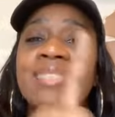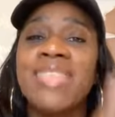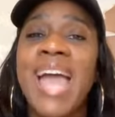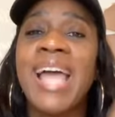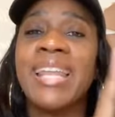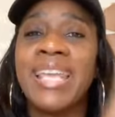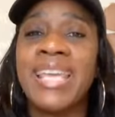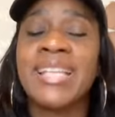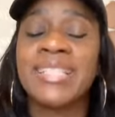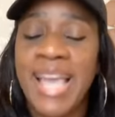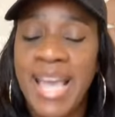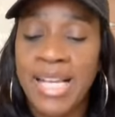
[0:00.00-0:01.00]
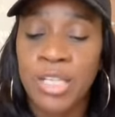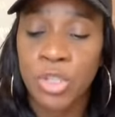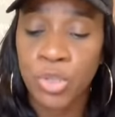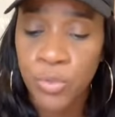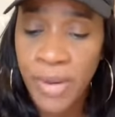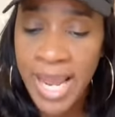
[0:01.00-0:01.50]
that is a
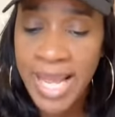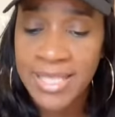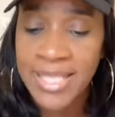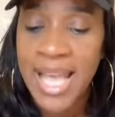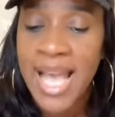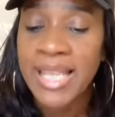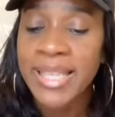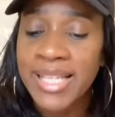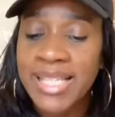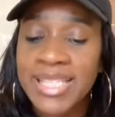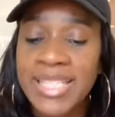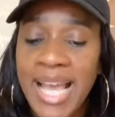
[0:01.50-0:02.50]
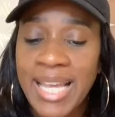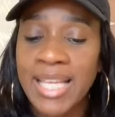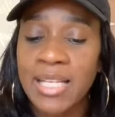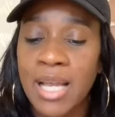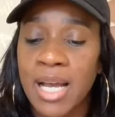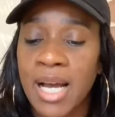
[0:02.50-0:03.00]
threat. The
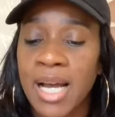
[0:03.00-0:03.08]
second